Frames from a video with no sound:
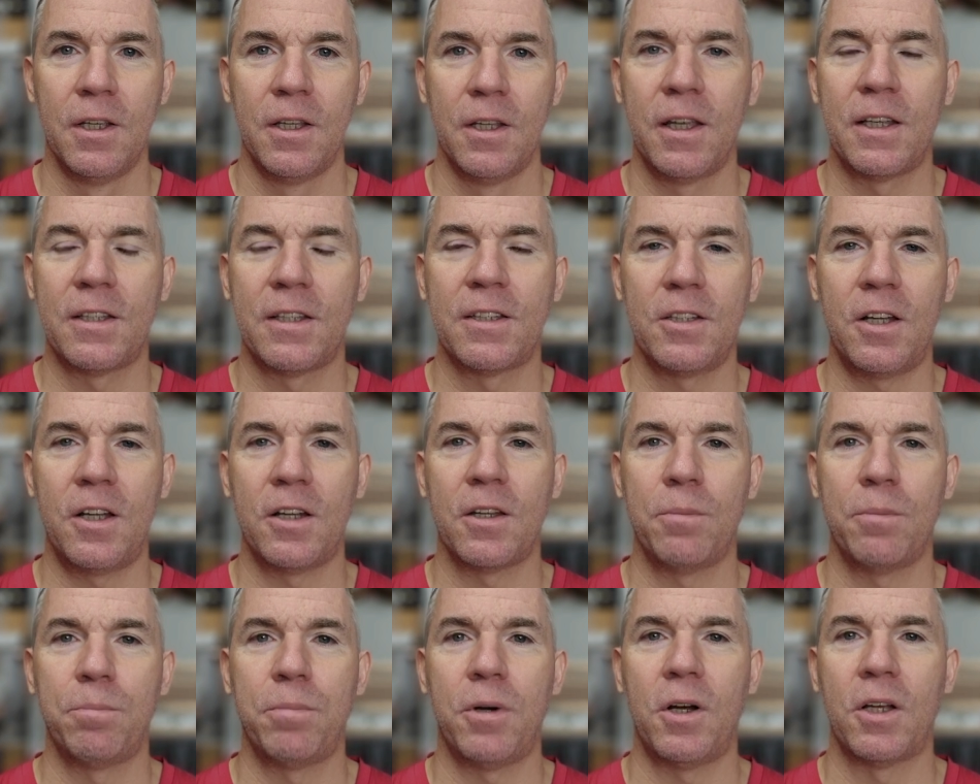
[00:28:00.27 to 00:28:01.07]
That's
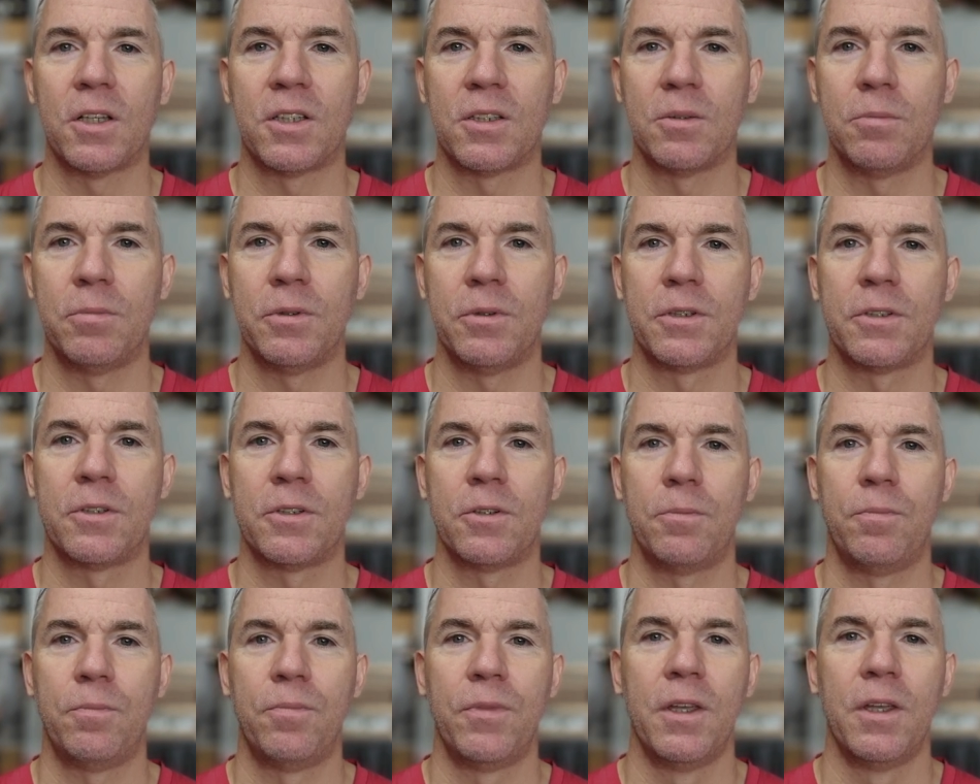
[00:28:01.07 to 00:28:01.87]
not possible.
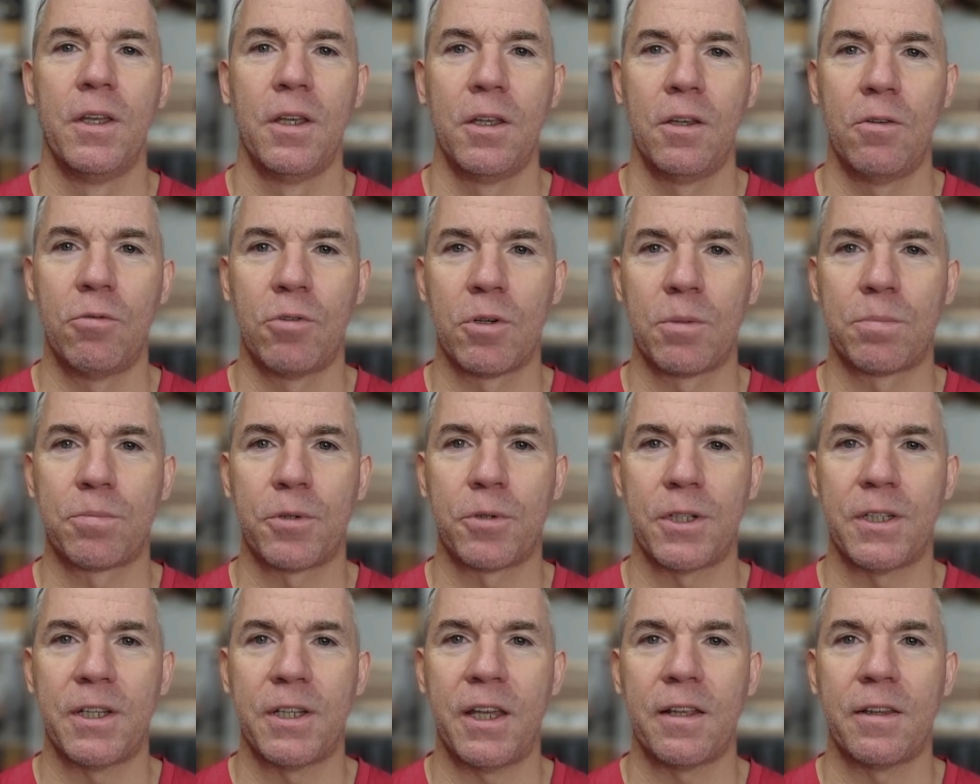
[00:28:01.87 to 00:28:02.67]
So you want to
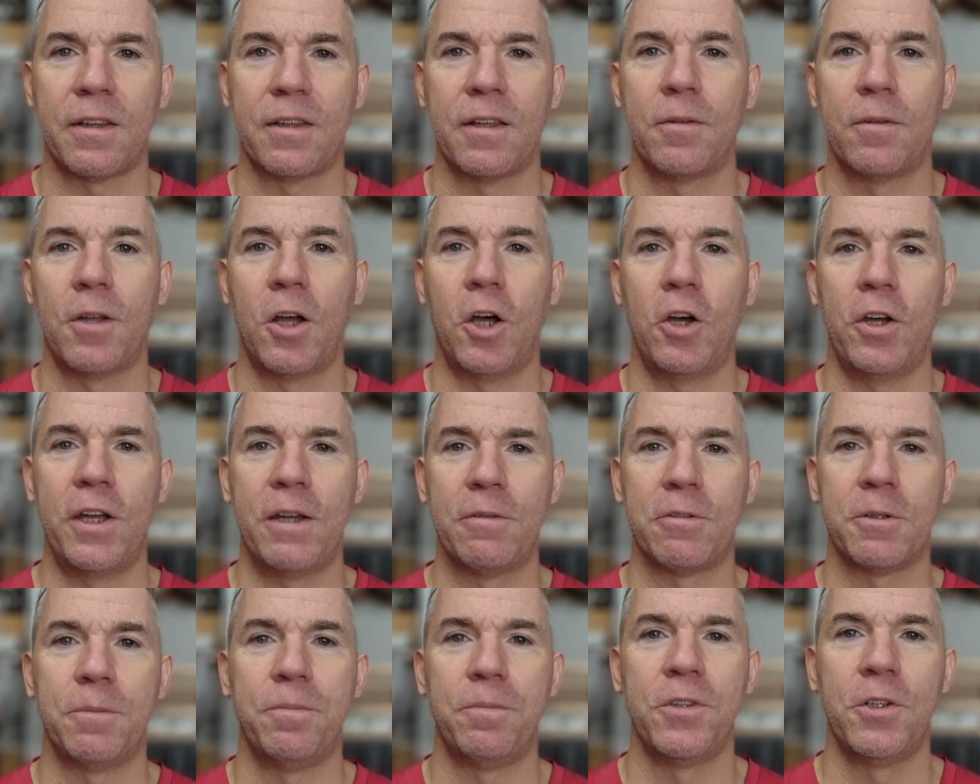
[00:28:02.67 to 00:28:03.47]
protect it.
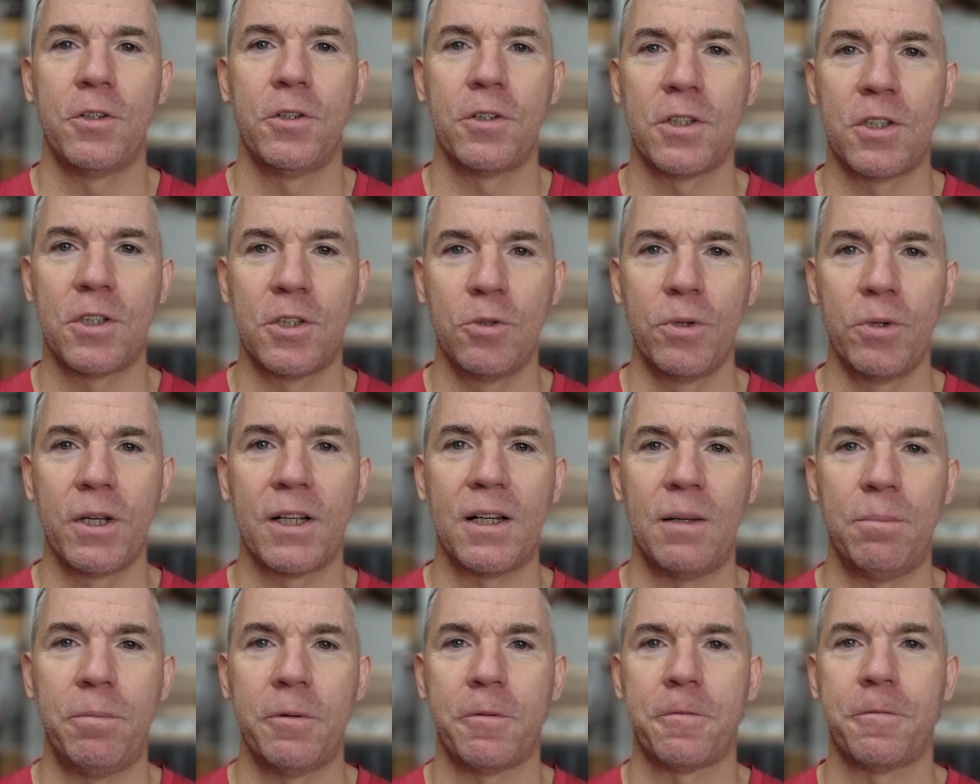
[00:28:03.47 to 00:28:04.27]
However, you can do a
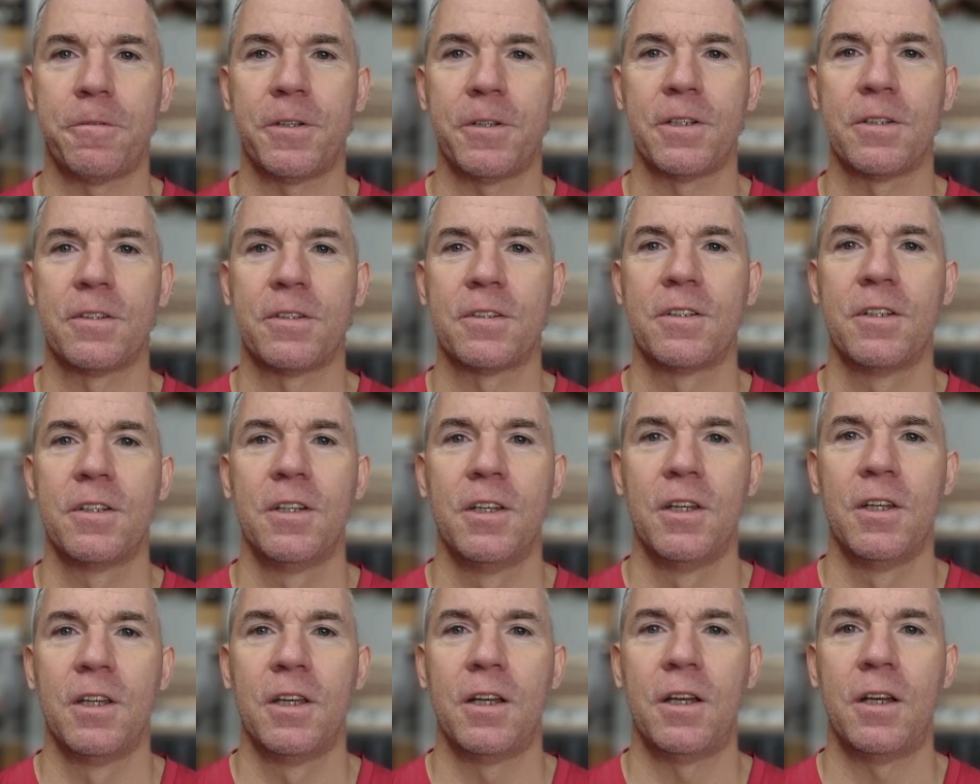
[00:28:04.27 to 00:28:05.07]
couple of things
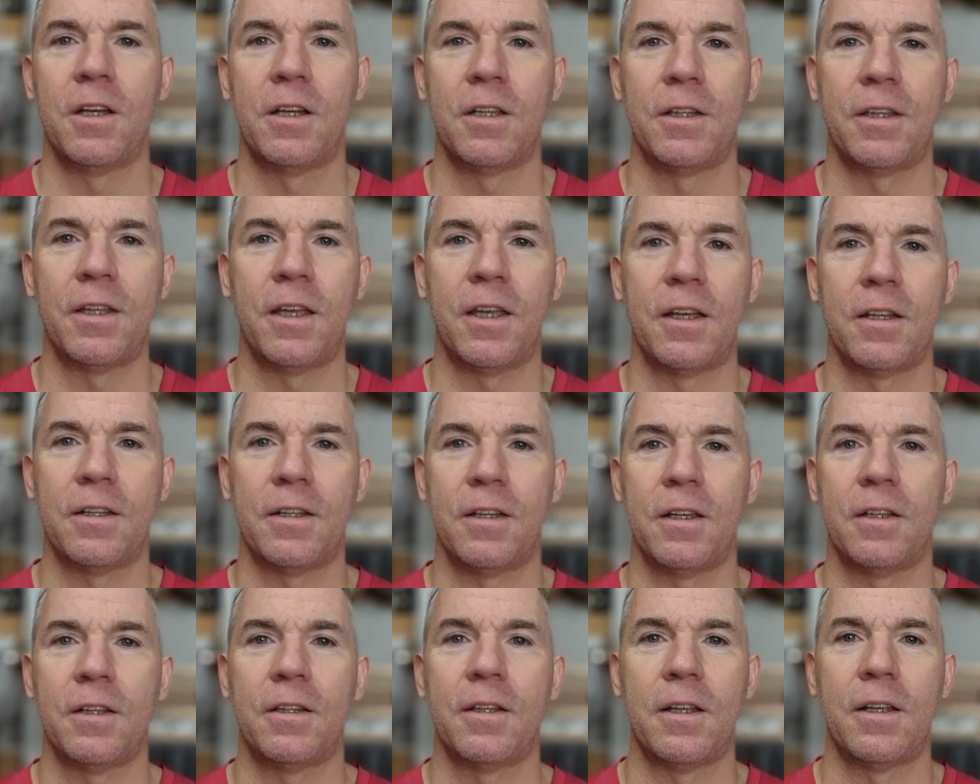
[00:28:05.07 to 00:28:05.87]
that
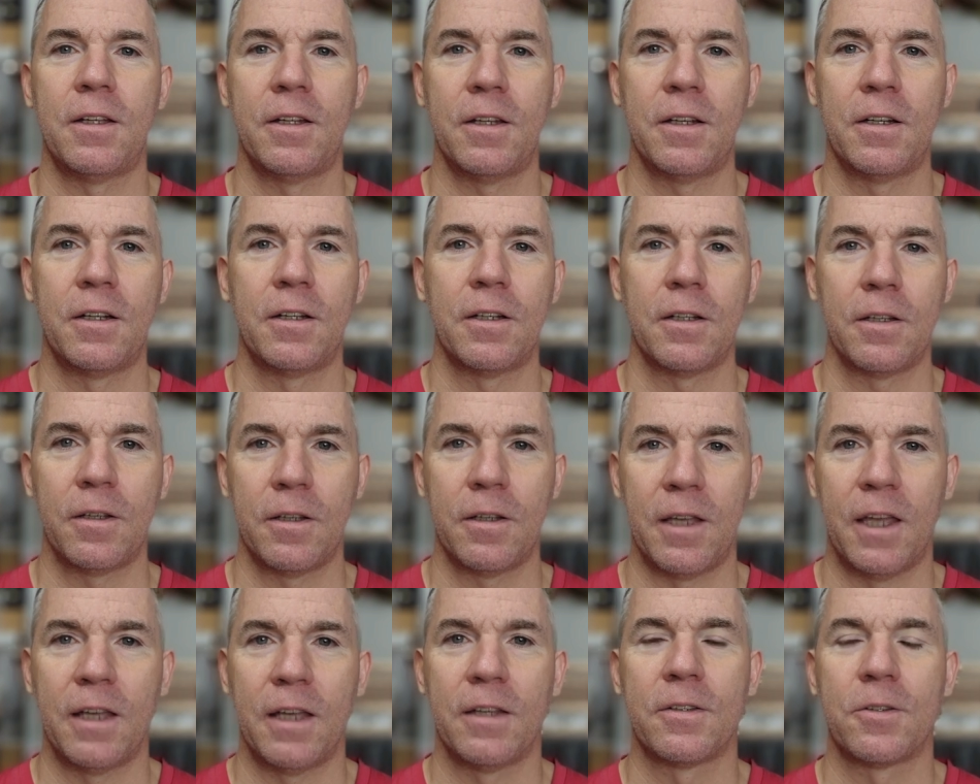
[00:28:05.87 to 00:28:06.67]
are
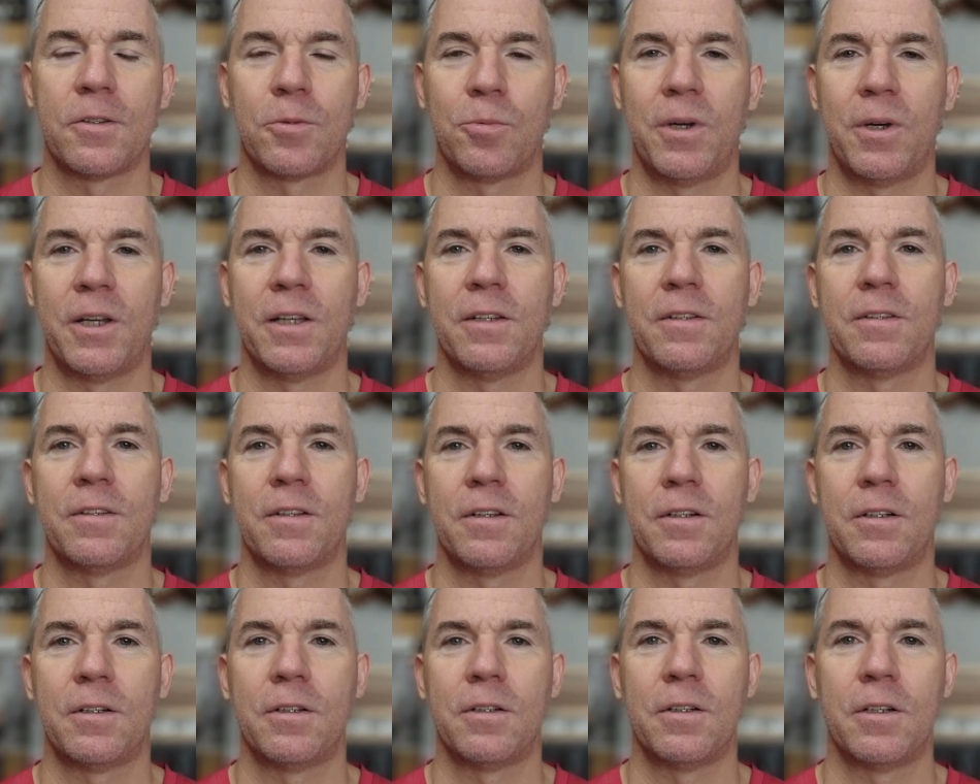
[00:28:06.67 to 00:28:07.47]
health-wise
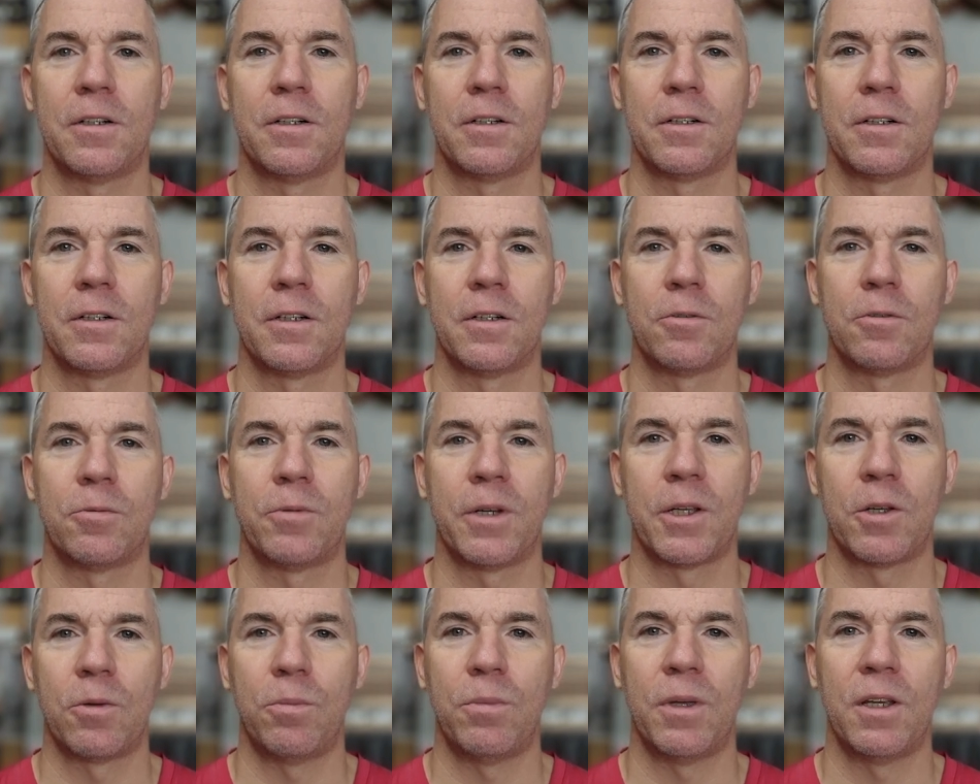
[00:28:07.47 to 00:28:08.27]
are
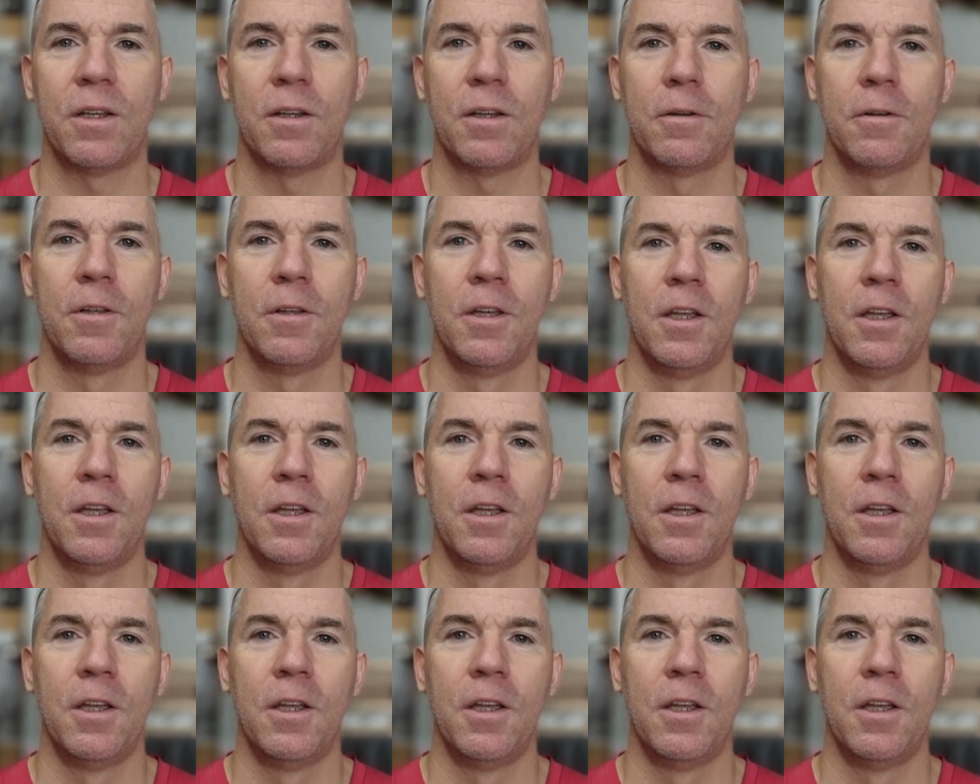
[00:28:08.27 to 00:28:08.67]
recommended.